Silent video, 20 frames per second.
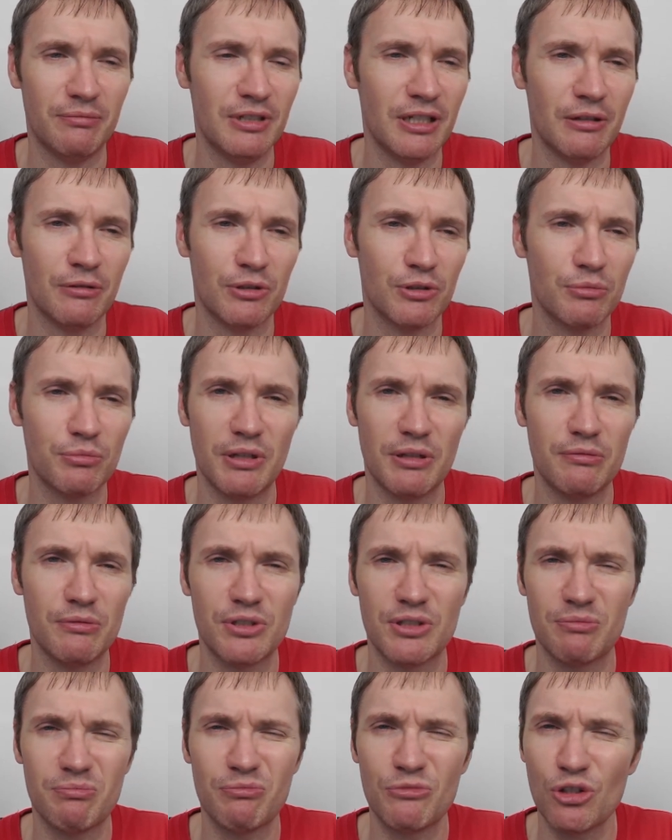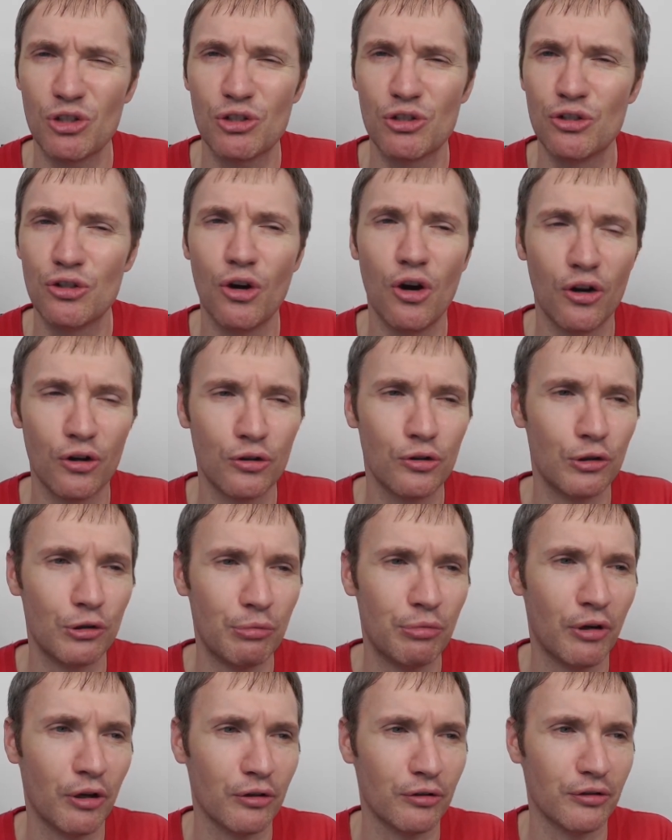you know, it was just not a good
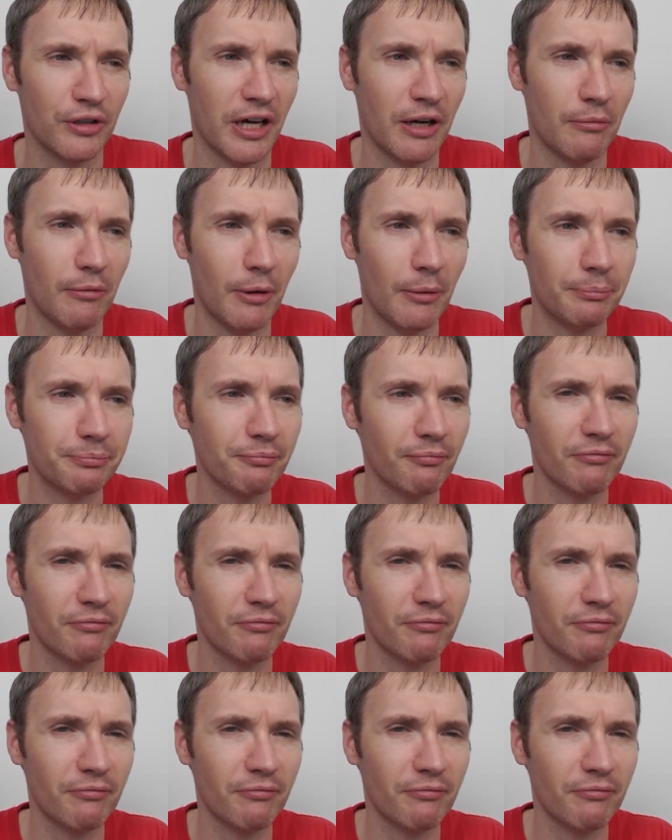product, that one.